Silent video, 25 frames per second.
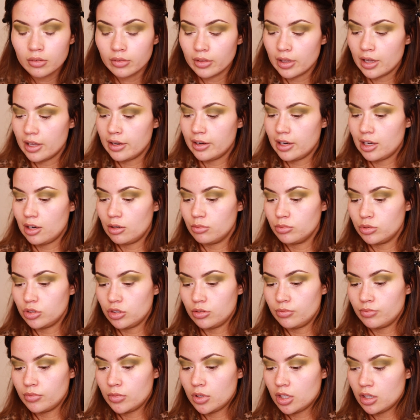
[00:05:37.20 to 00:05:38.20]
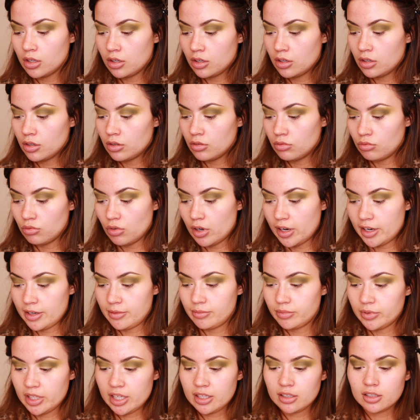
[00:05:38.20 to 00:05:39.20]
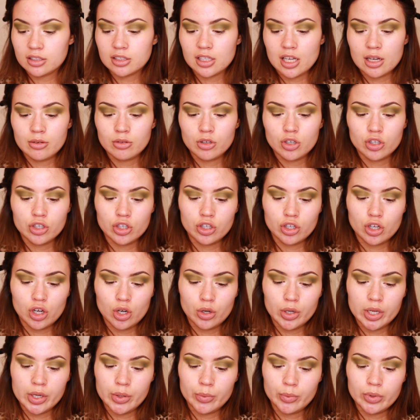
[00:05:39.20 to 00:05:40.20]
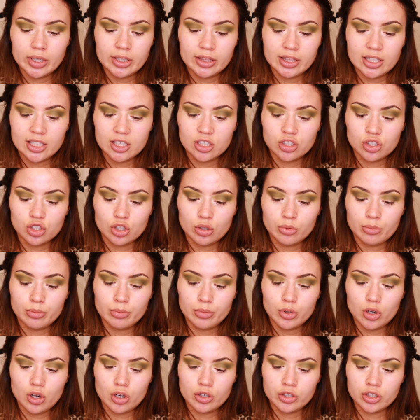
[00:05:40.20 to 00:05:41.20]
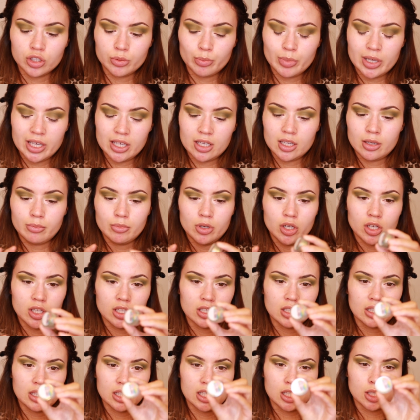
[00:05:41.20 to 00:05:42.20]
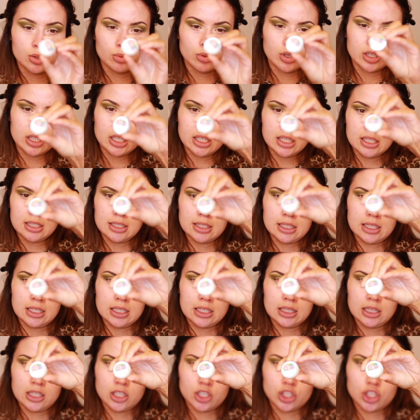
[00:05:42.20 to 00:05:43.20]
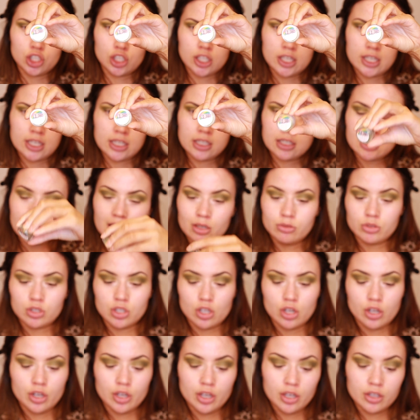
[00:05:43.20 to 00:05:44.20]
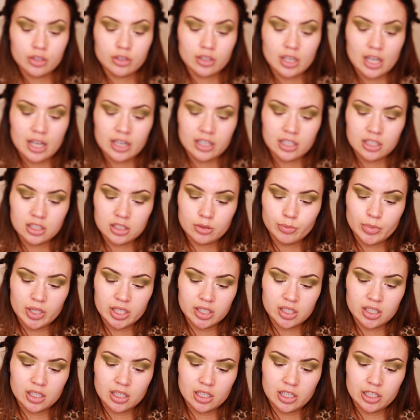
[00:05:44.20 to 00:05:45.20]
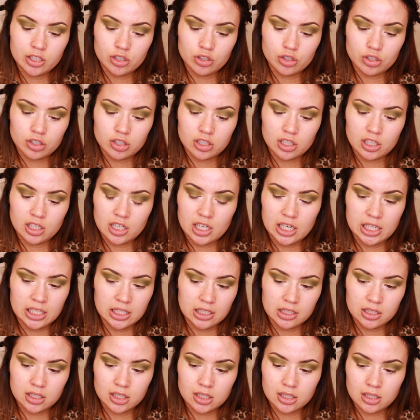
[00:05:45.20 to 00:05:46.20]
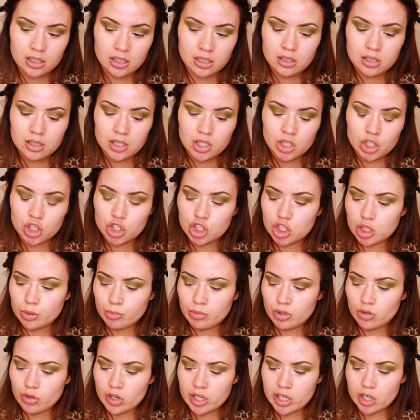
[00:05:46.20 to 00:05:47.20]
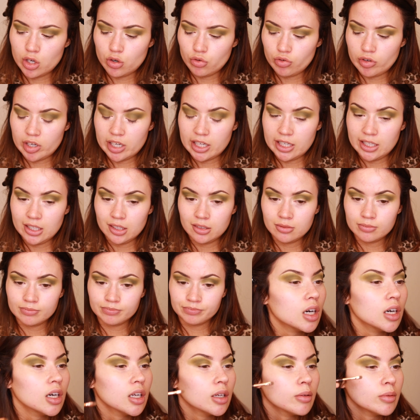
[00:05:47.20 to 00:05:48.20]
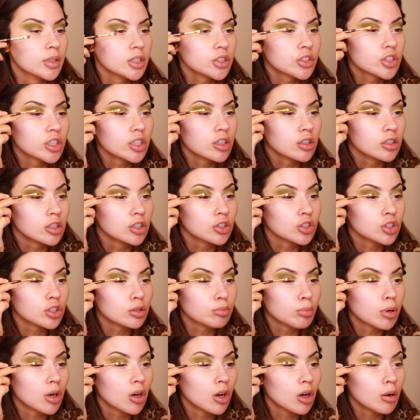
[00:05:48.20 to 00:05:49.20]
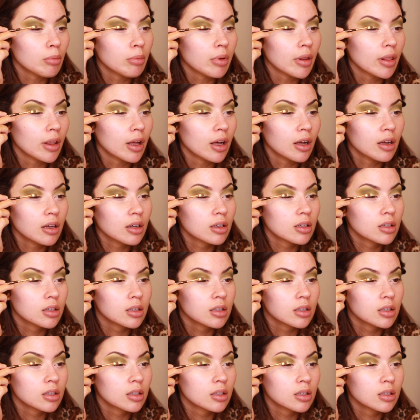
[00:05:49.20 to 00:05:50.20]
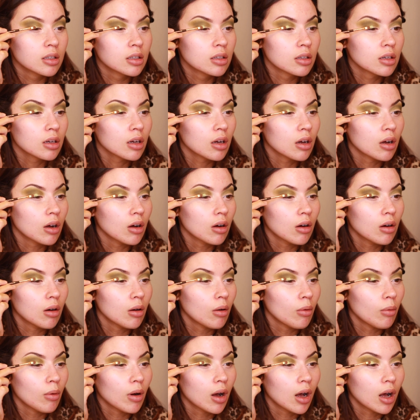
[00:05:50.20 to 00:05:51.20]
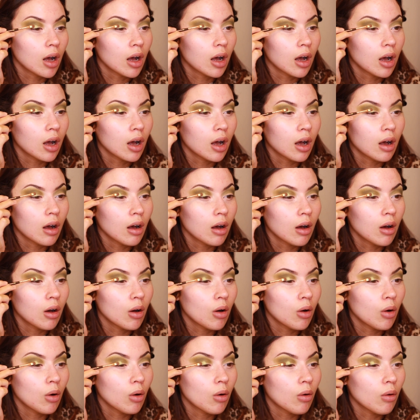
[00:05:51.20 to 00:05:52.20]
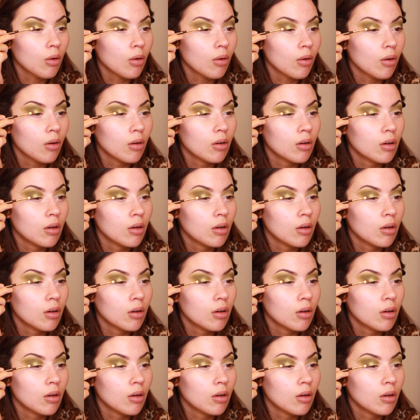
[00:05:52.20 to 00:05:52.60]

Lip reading: There, now I'm done. Right, next I'm gonna go in with this Dumb Blonde pigment. This one is in the shade Down to Earth, and it's basically just a nice shimmery green. I'm literally gonna just plop that. Oh wow.